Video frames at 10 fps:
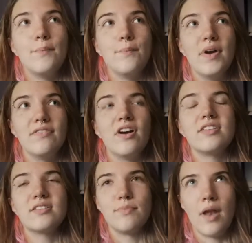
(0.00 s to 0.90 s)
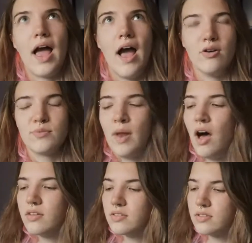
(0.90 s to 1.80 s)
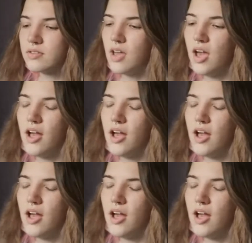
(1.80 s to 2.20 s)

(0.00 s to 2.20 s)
my first house plants.